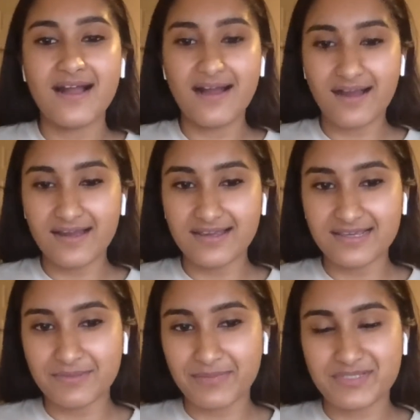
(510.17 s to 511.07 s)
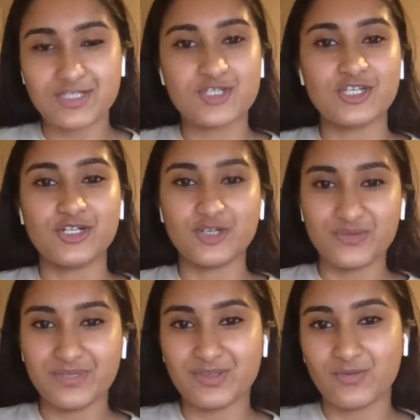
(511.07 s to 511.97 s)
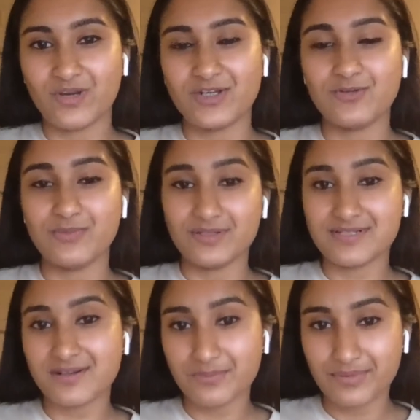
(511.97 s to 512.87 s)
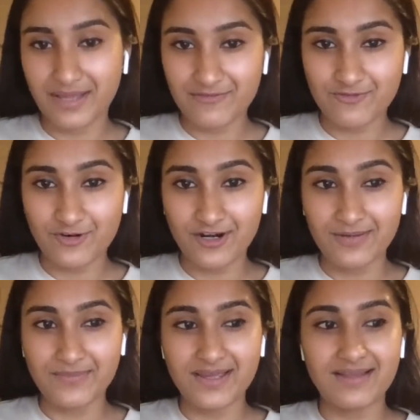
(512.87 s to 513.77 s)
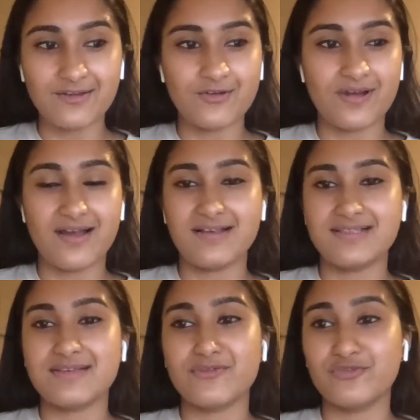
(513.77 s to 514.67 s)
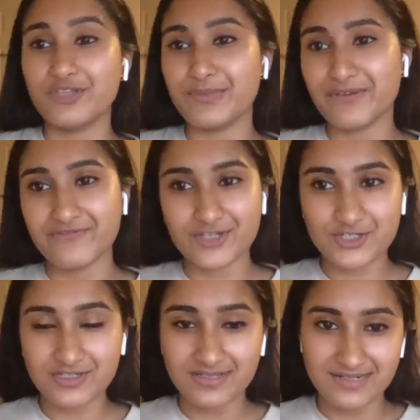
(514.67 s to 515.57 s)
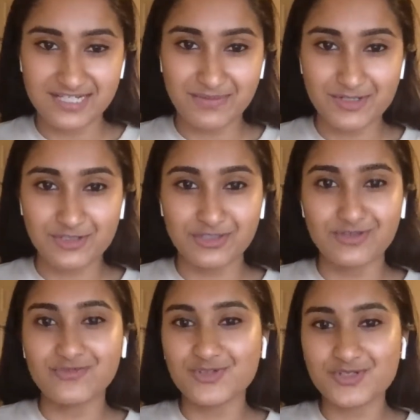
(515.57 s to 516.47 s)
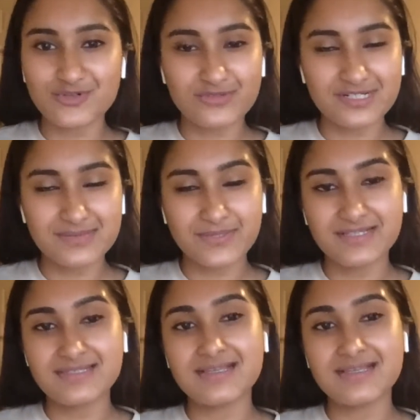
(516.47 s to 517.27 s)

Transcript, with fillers: I in my position could be the one who built out a platform and who has a really big vision, especially in the future workspace.